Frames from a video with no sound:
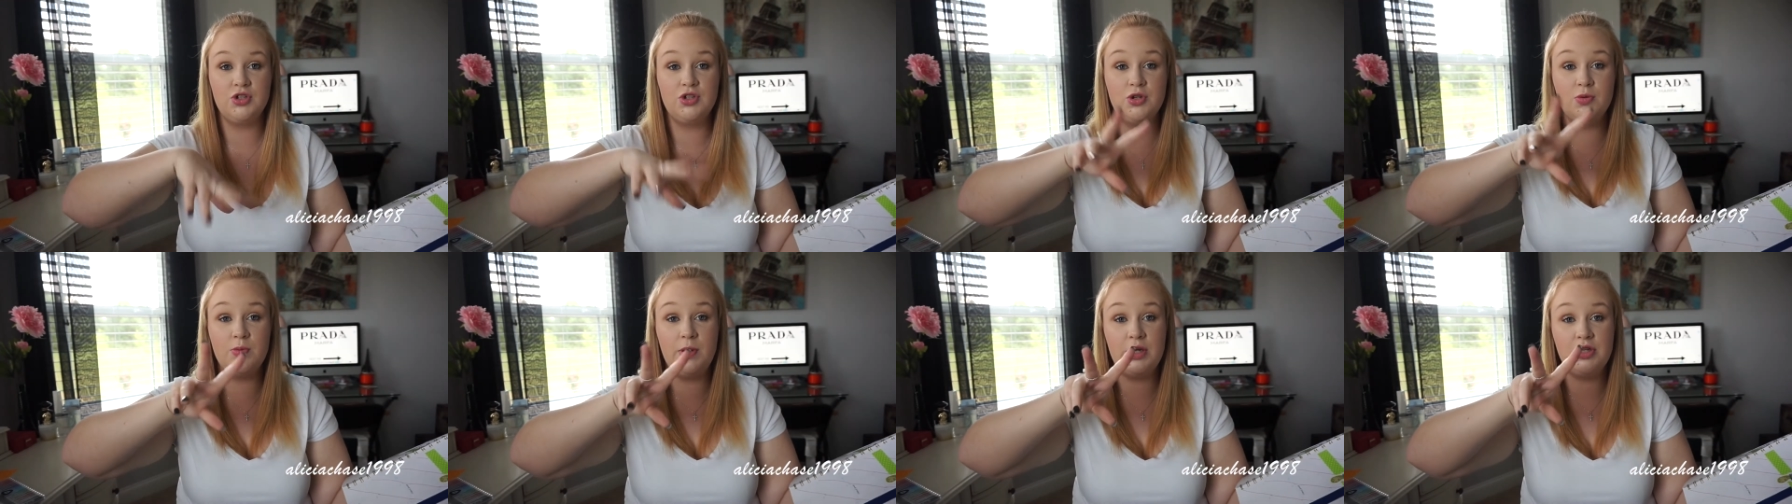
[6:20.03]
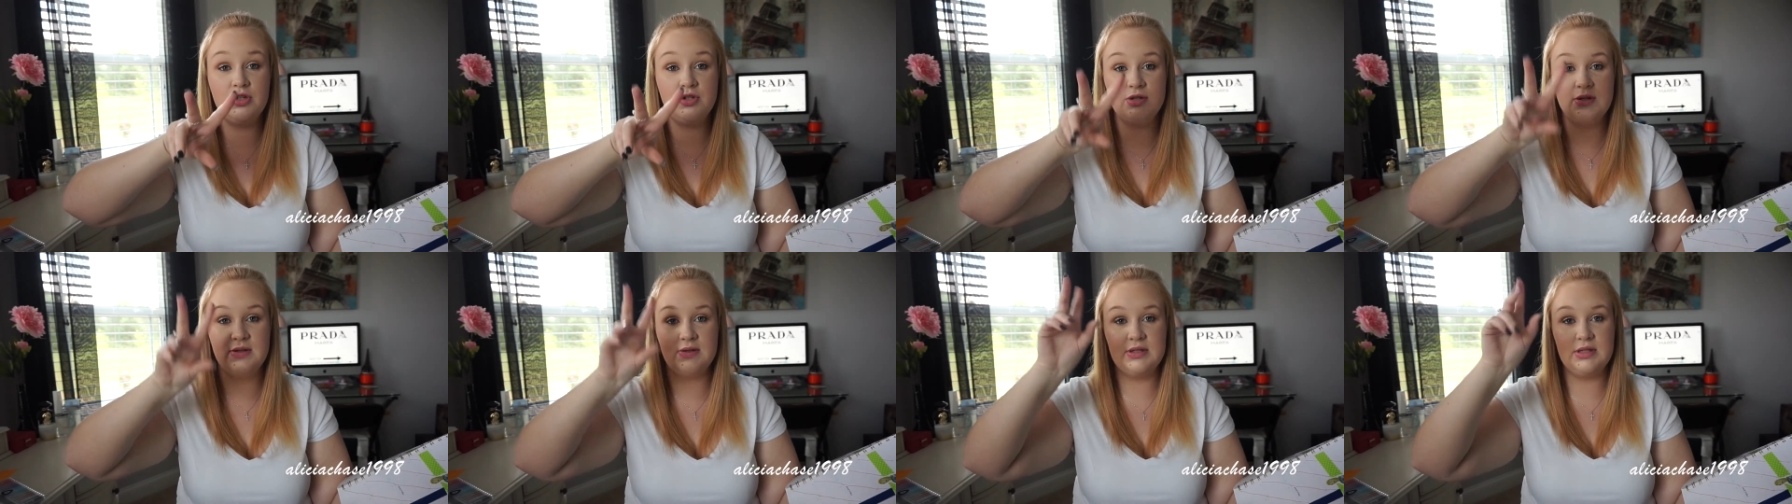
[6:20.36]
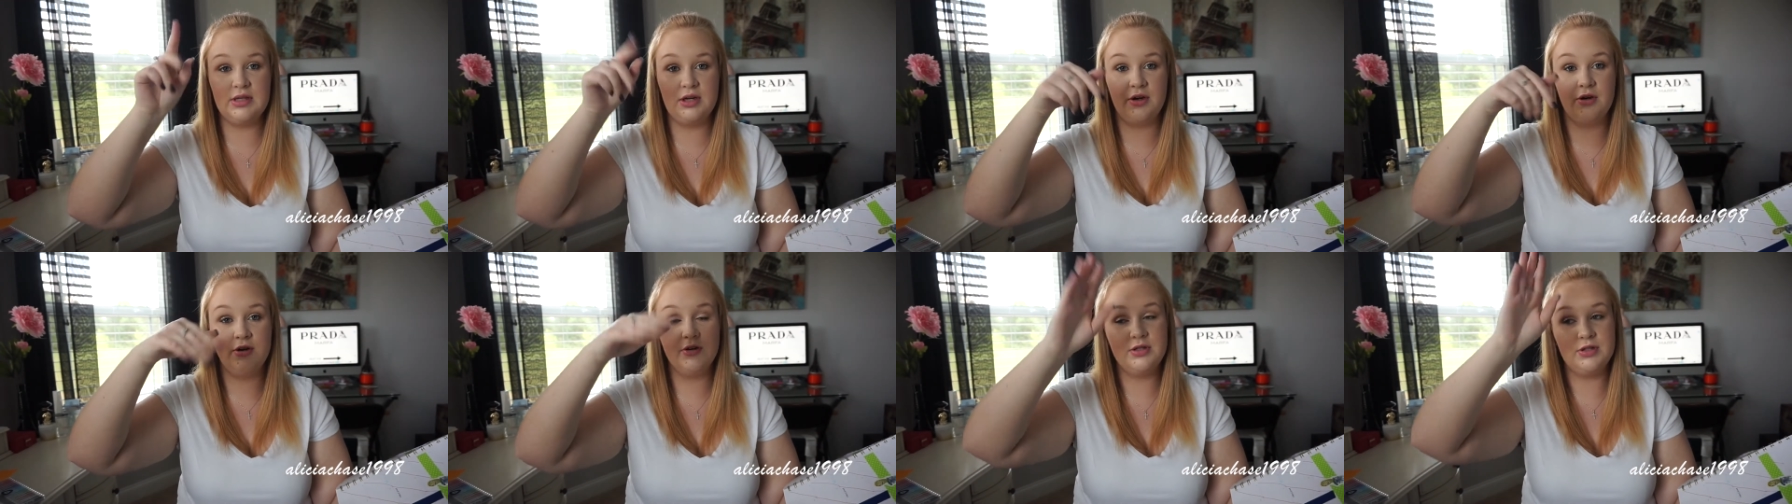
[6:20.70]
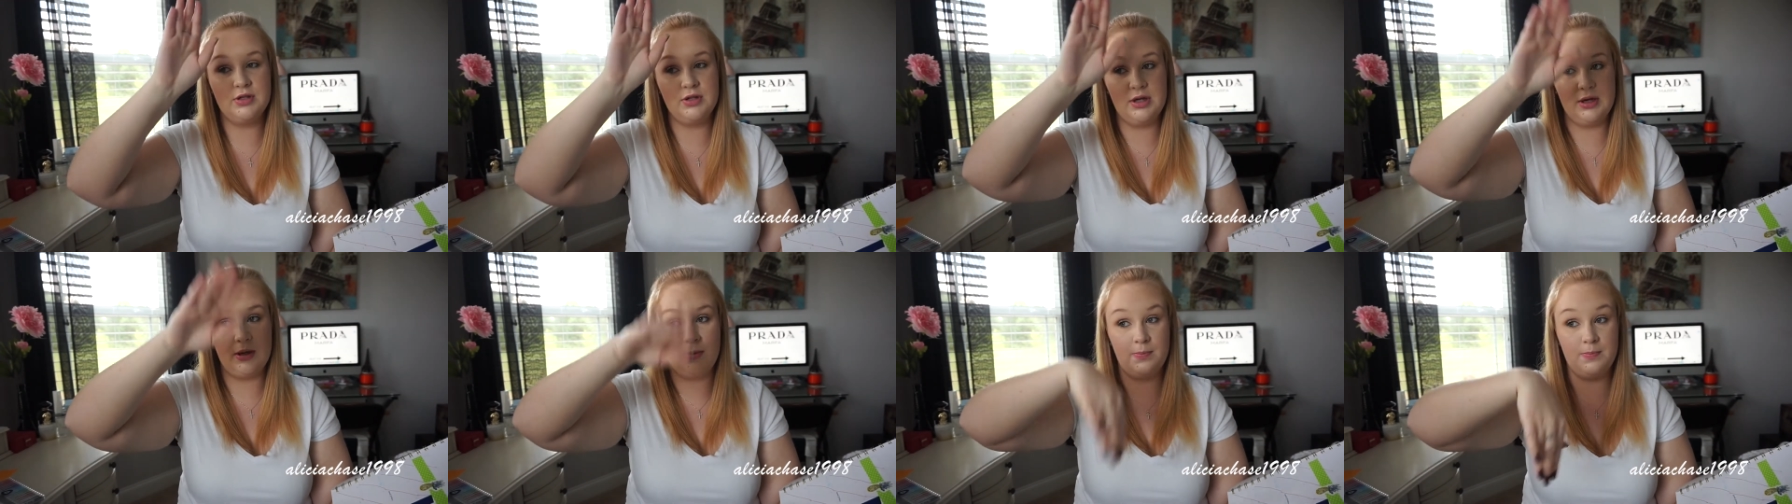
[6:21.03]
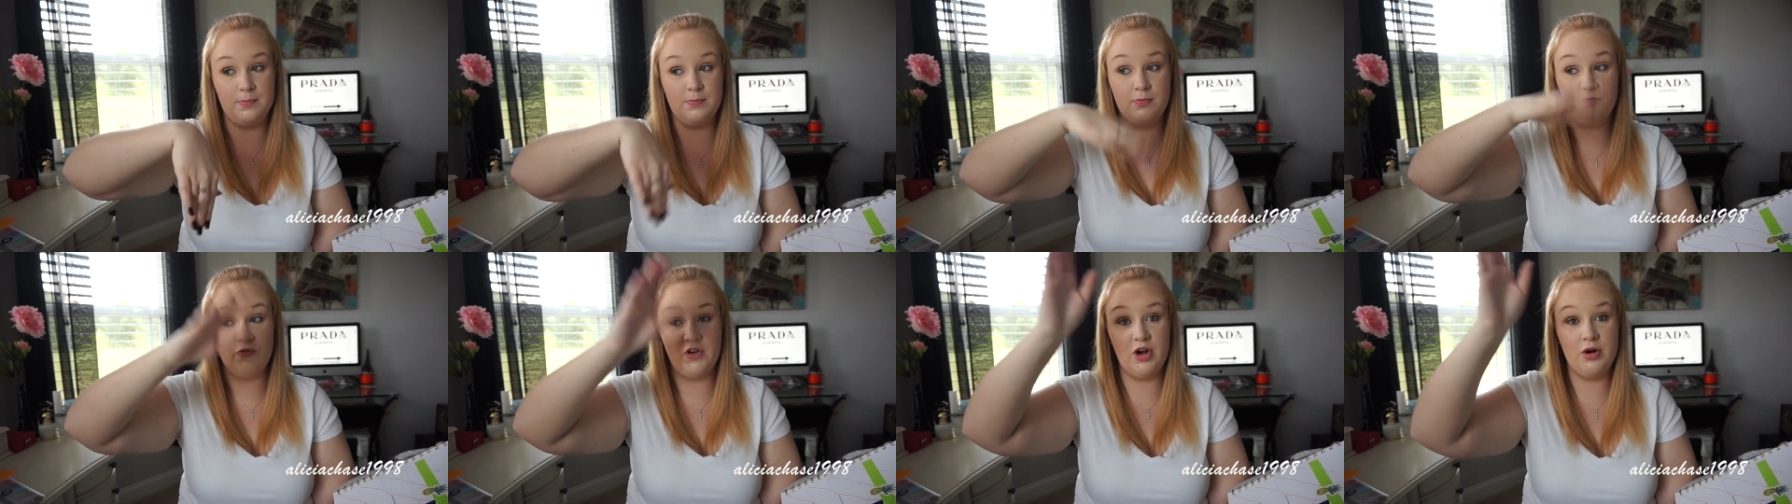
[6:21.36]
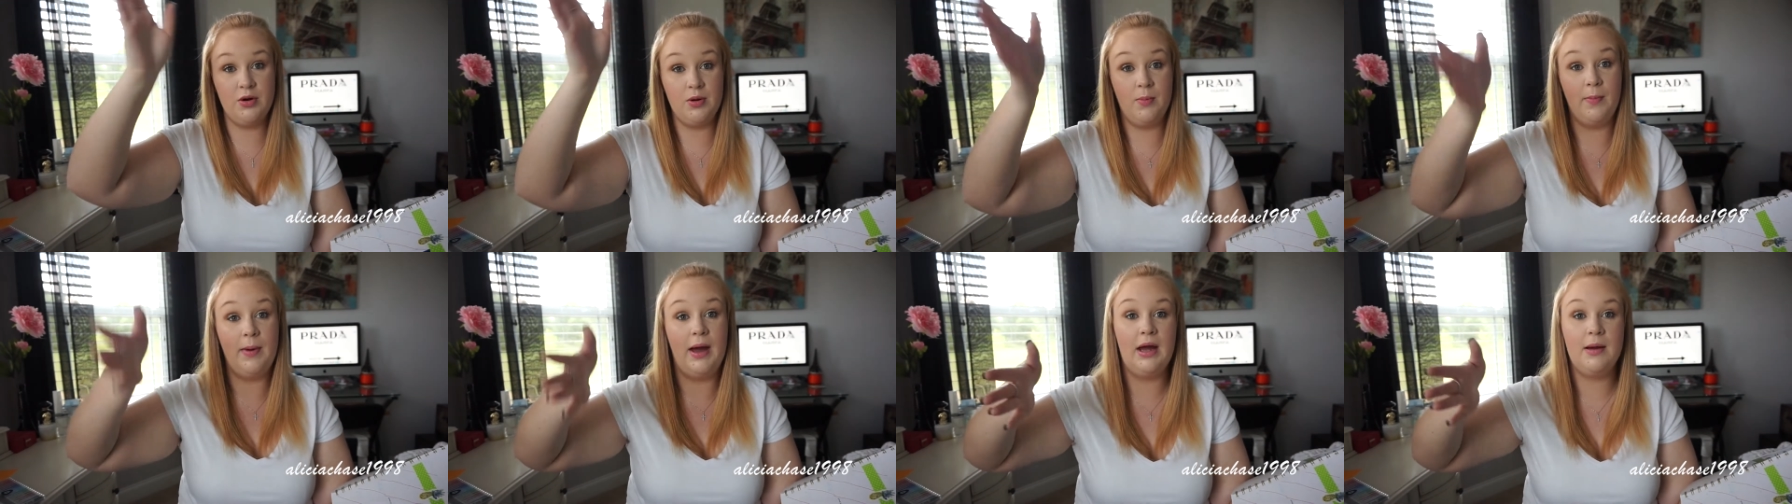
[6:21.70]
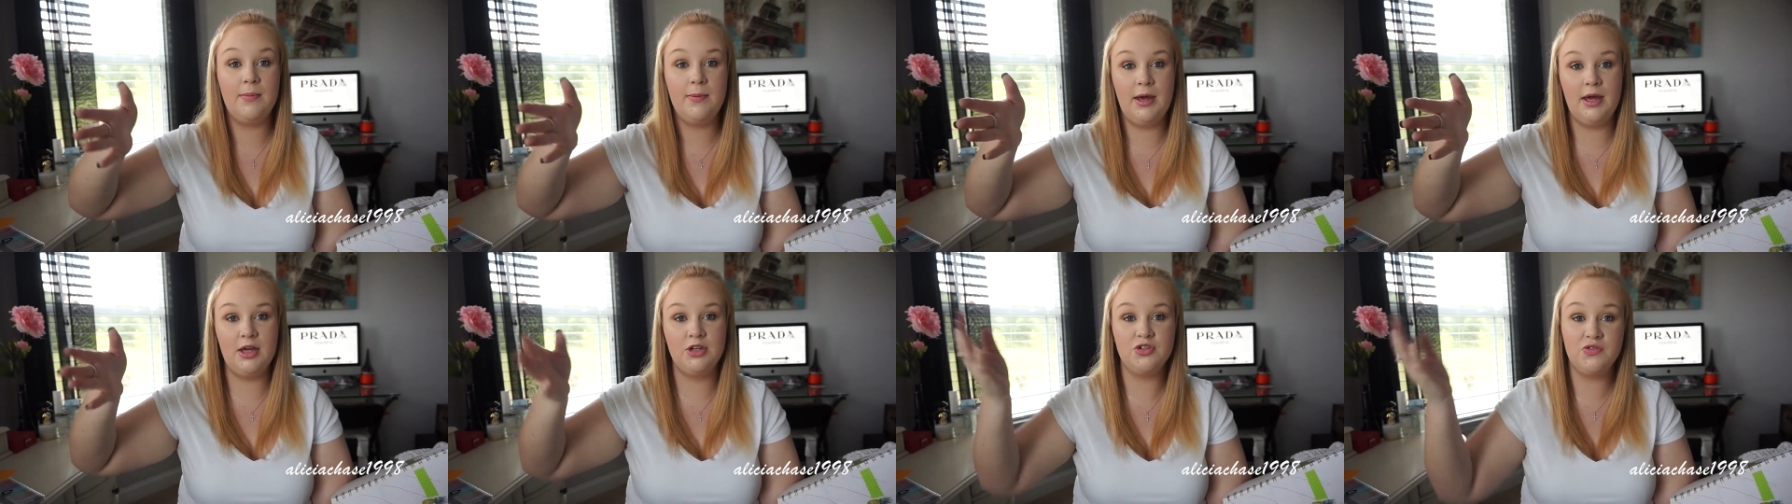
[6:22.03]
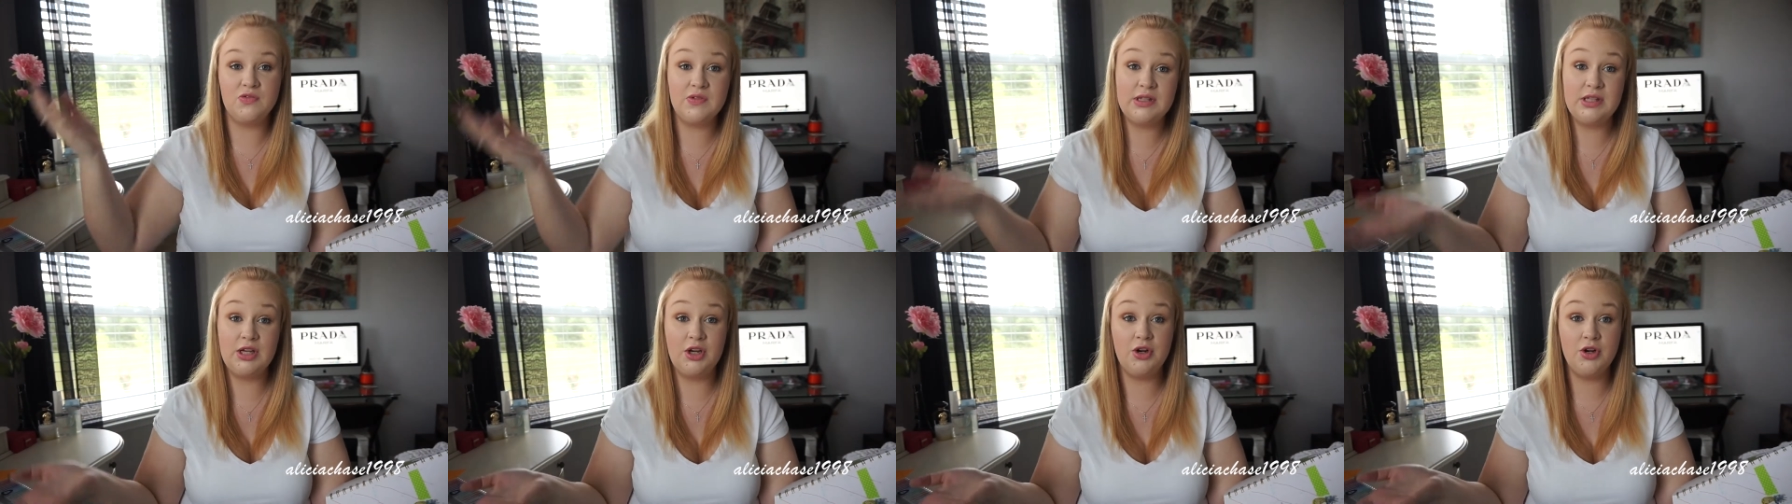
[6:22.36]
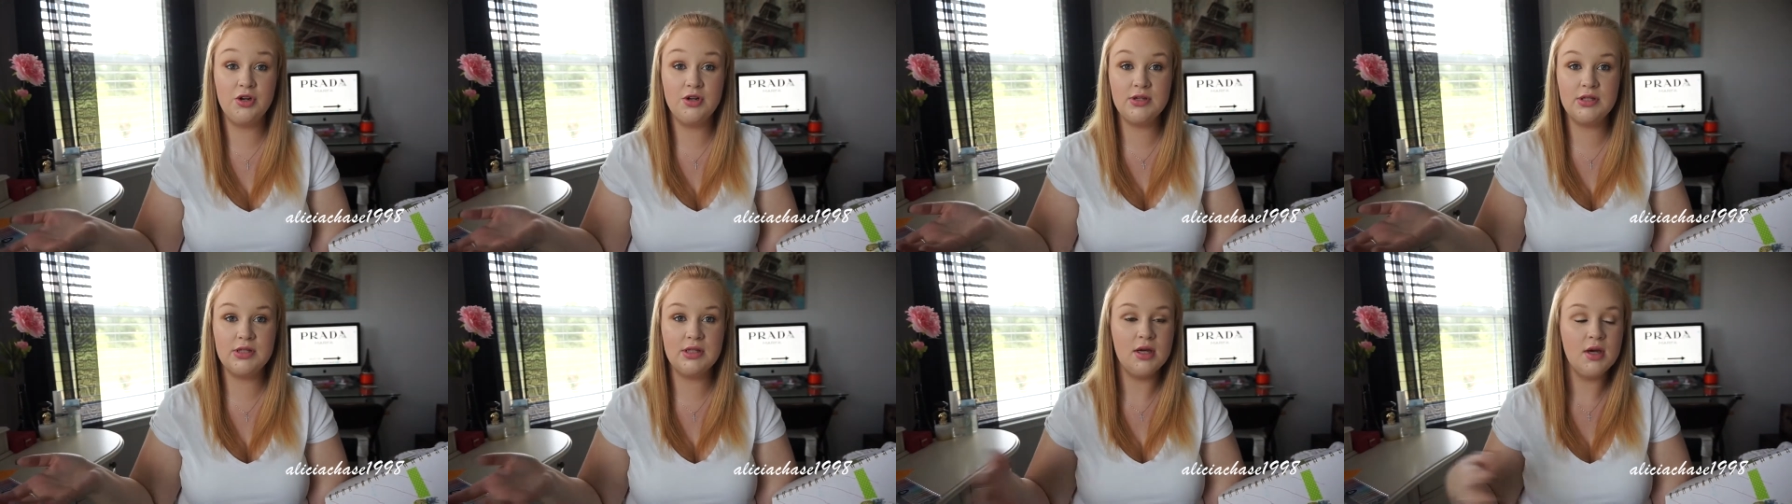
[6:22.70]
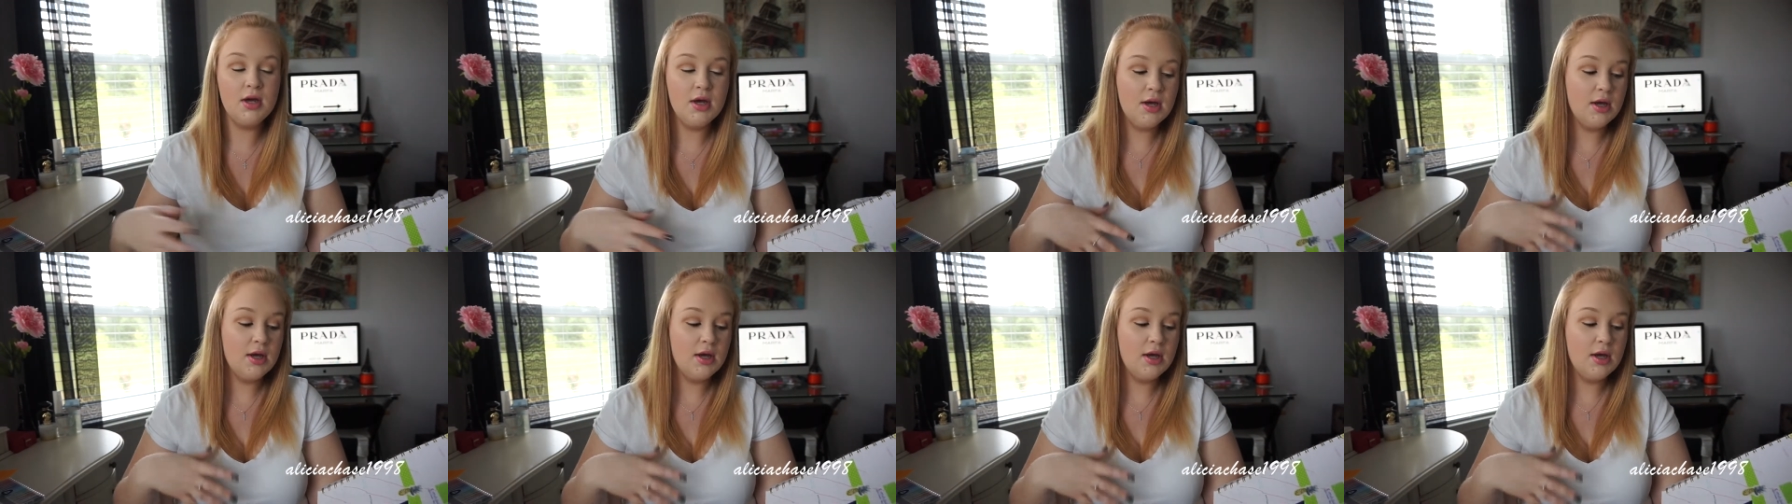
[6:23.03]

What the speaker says: 2 pages of stickers, so like front and a back page of stickers.